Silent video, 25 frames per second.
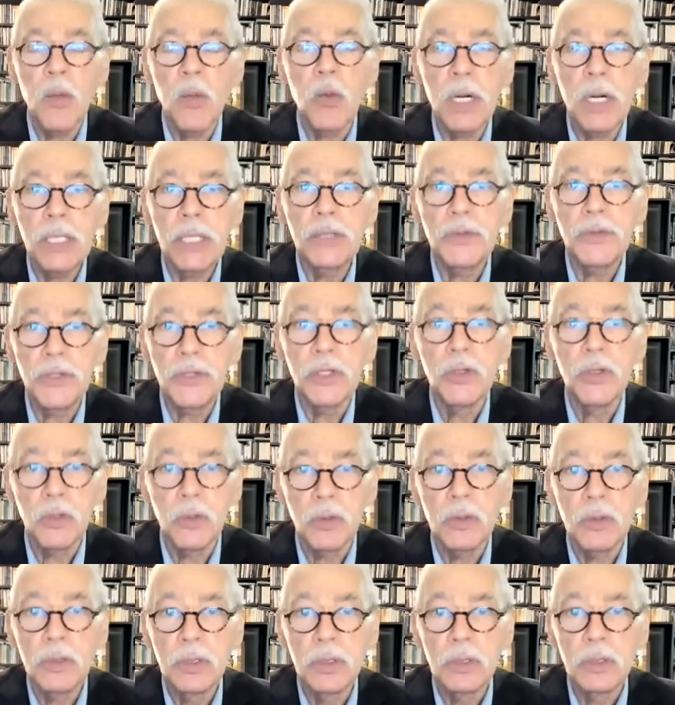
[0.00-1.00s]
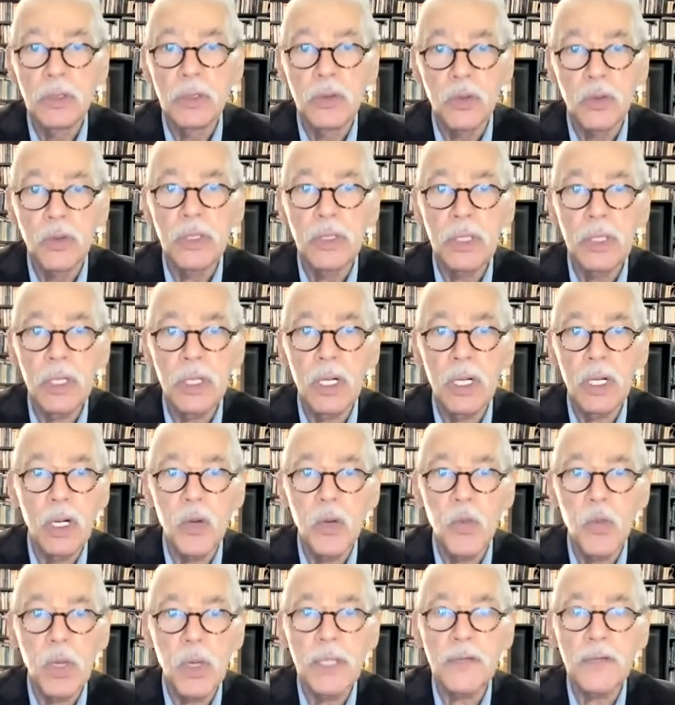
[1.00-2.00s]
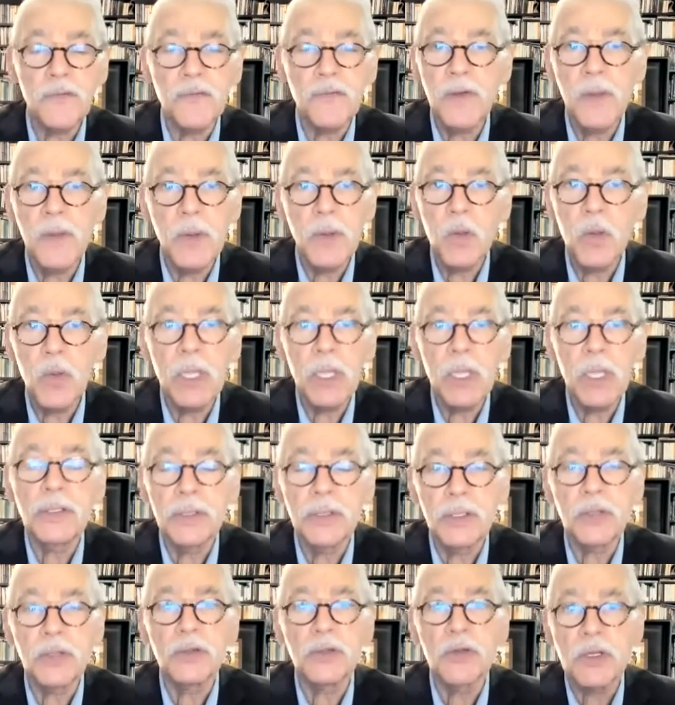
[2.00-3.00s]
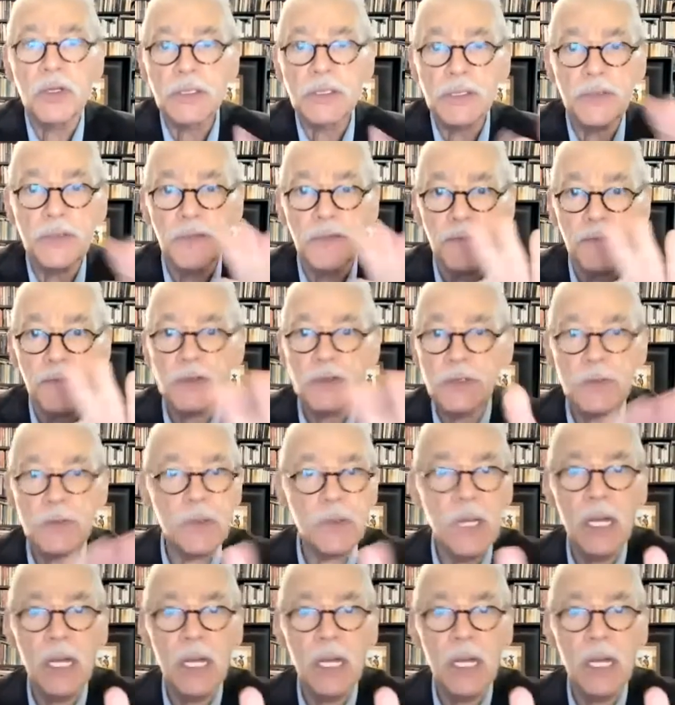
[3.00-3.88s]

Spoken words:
do you do? Who you are, where you're from, and what do you do? Those are the first 3